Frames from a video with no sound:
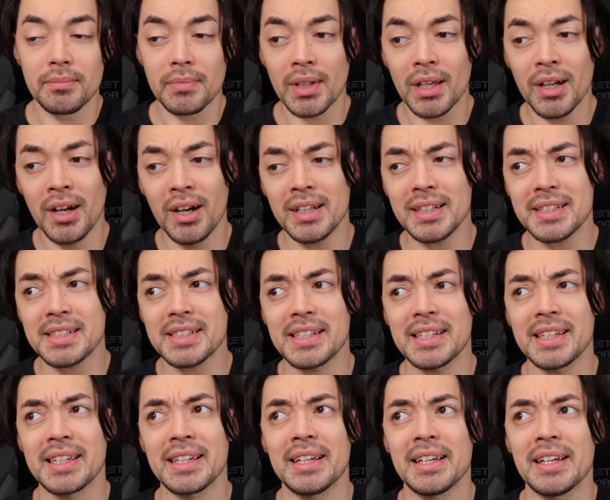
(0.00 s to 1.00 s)

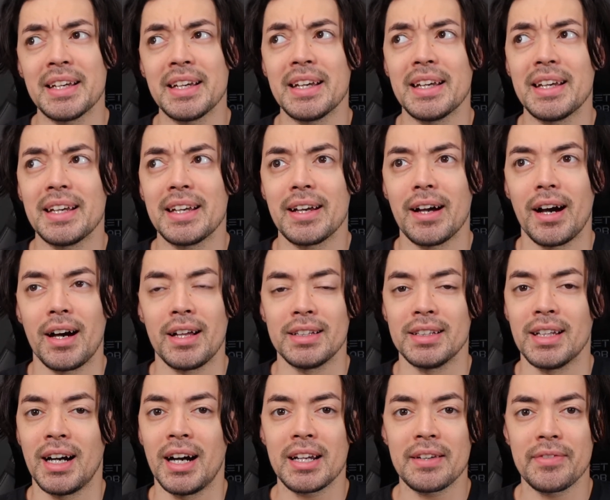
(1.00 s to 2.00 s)
honestly, a
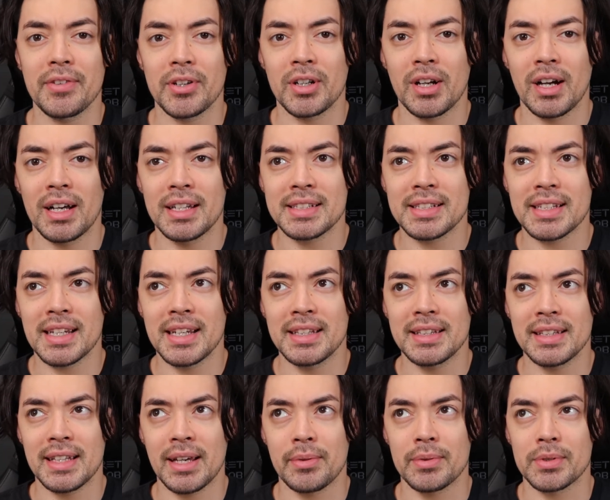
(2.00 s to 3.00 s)
lot of her
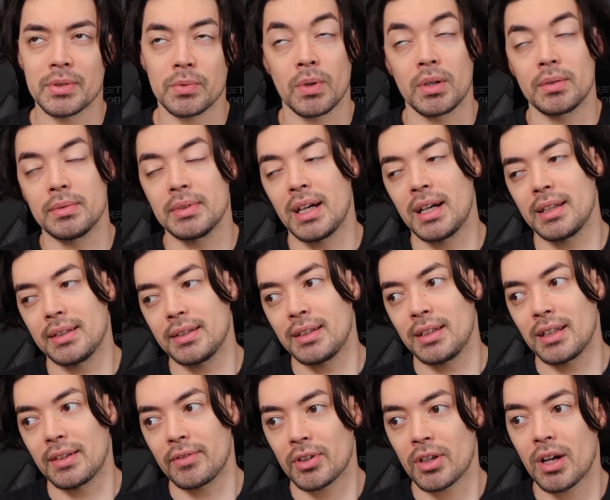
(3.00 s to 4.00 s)
content that was, well, not a lot
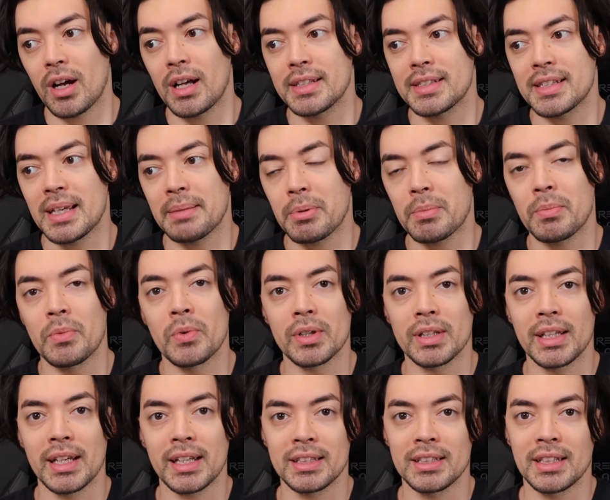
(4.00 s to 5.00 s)
of her content, but more
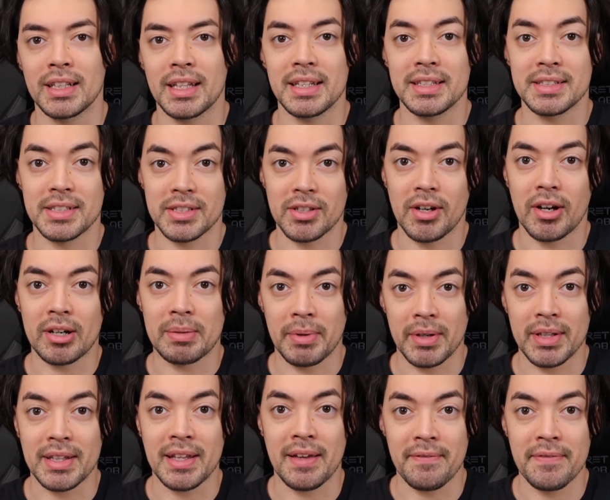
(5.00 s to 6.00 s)
like a lot of things she talked about
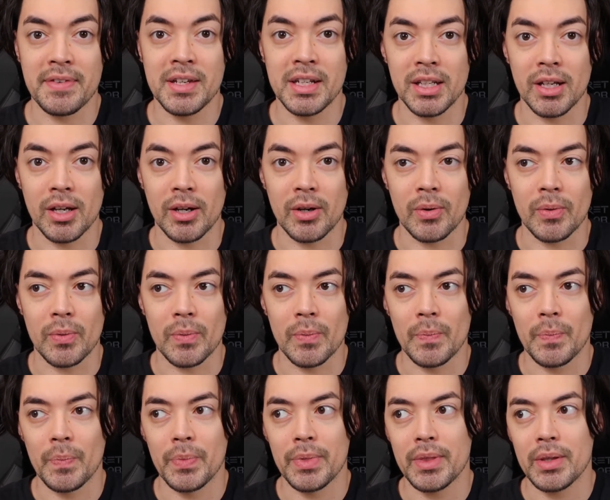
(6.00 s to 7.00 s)
in that video
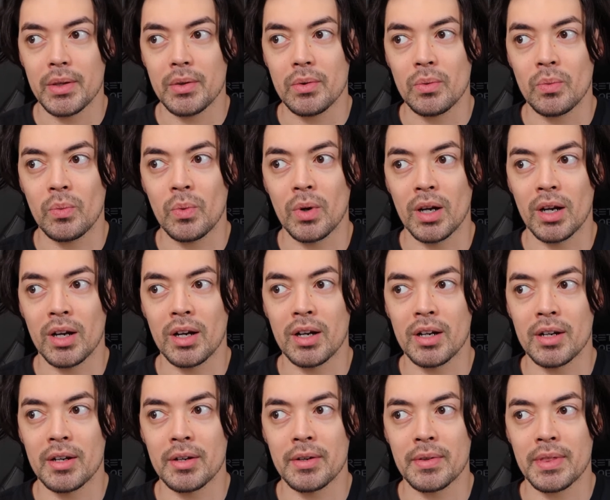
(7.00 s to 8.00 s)

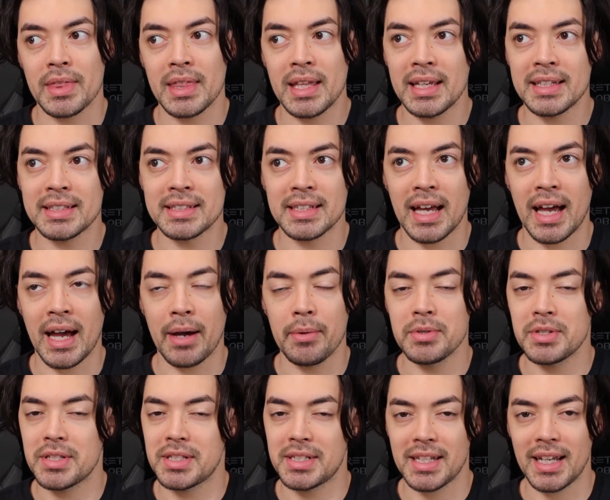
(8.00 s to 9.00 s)
were things that I was
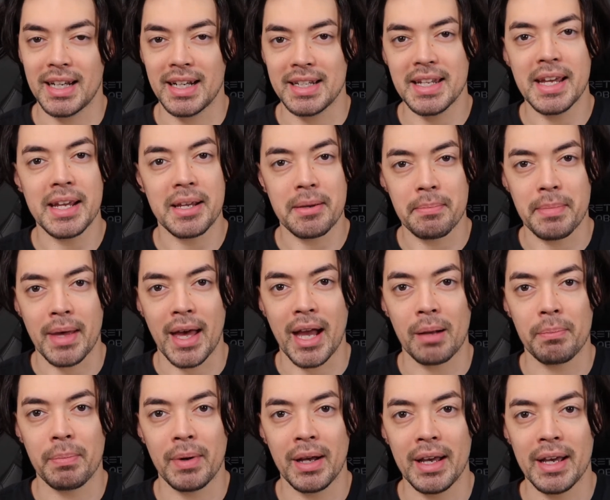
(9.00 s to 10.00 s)
just kind of taken
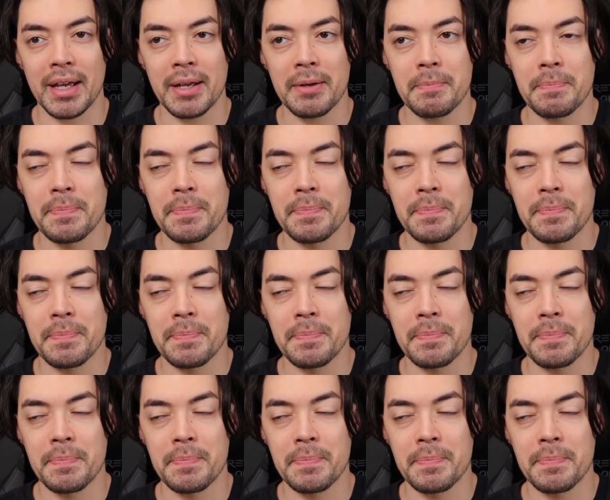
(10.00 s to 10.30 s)
back by.